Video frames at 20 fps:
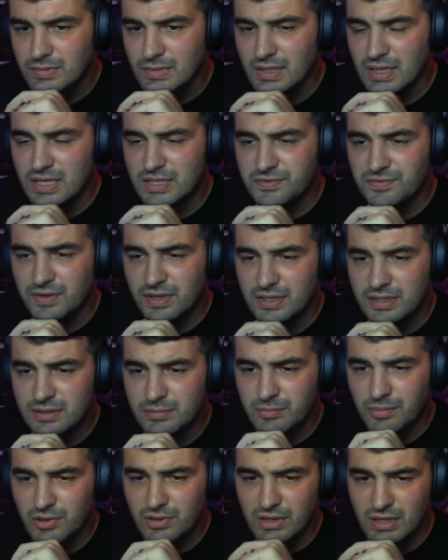That's fine.
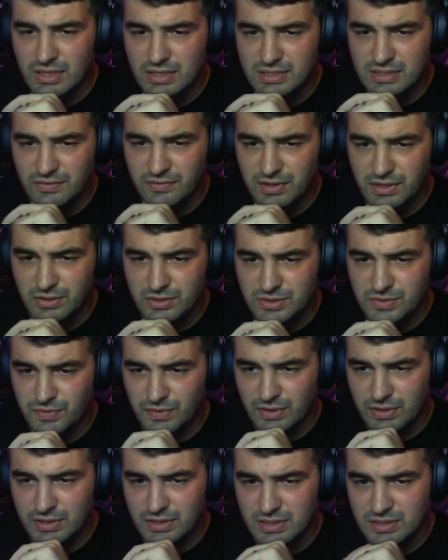Bonkley is not very
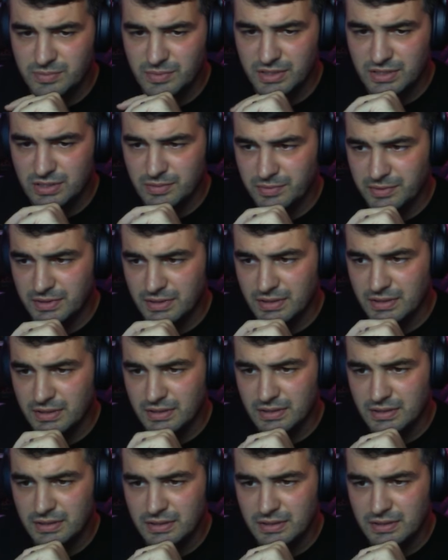useful in this matchup, I think.